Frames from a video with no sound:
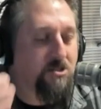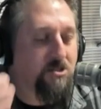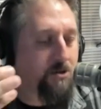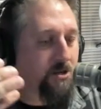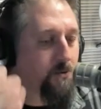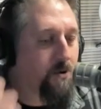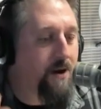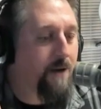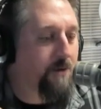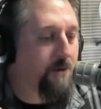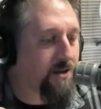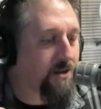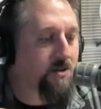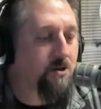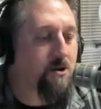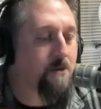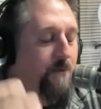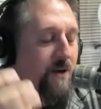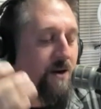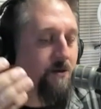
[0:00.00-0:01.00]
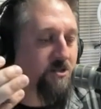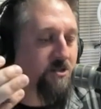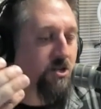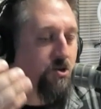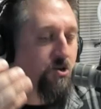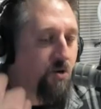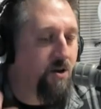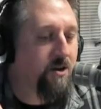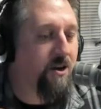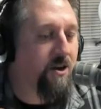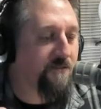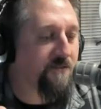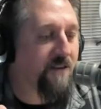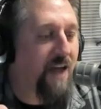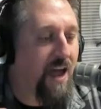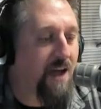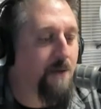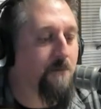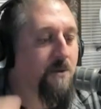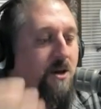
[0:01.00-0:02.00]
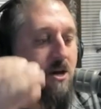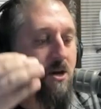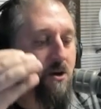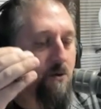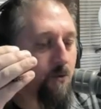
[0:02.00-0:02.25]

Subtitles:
So you were able to do it, but it was a good enough game